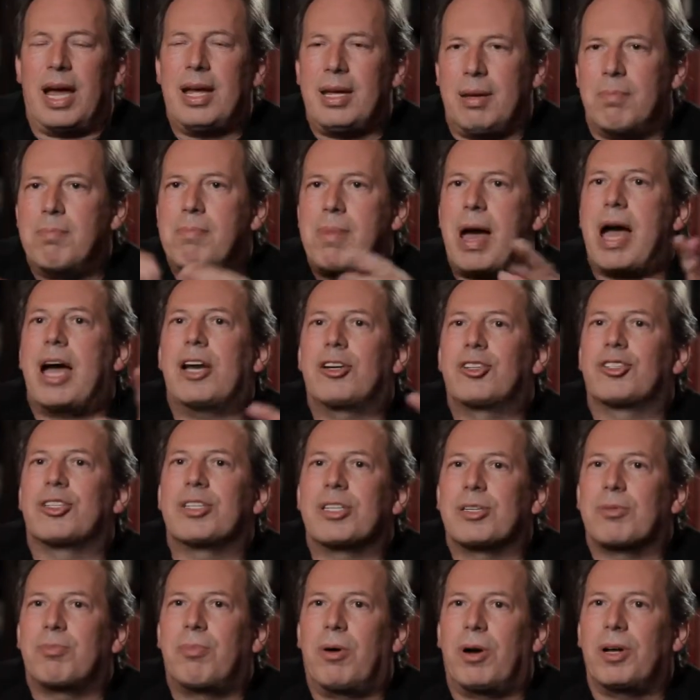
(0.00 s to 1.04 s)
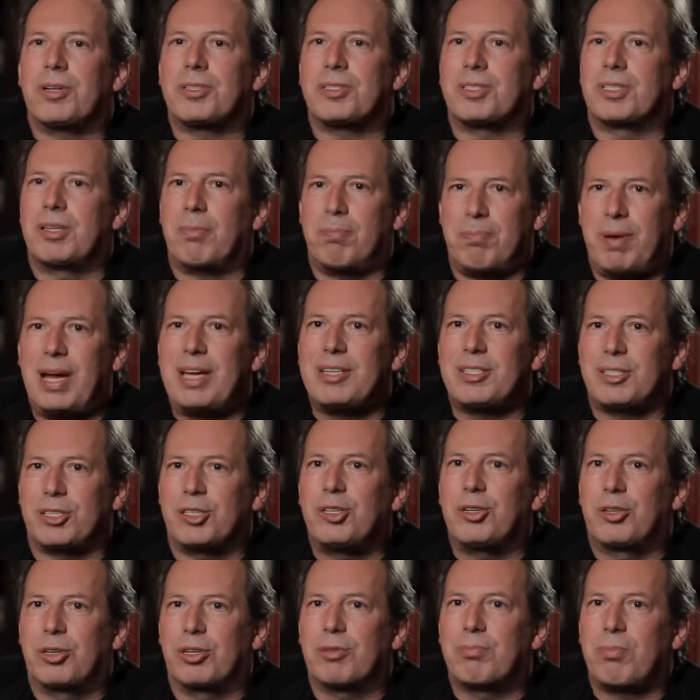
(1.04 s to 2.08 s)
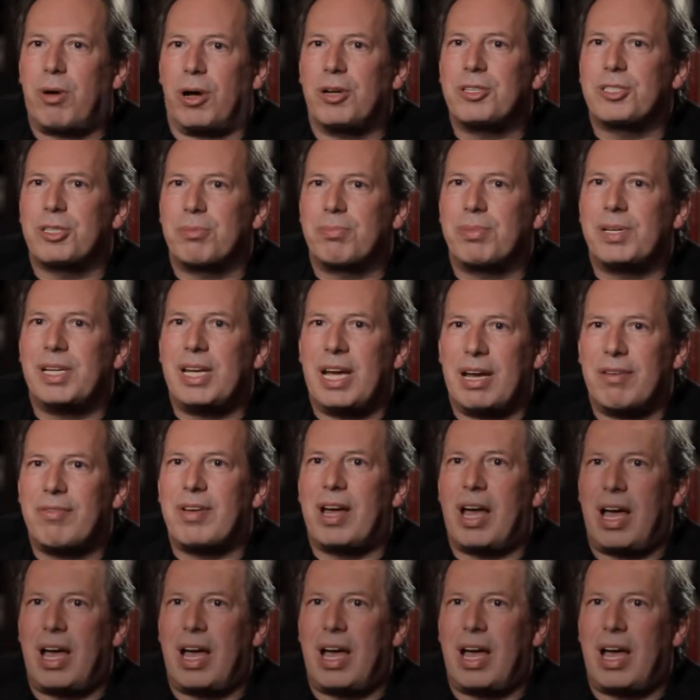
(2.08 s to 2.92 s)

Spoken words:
I imagined was the best you could possibly ever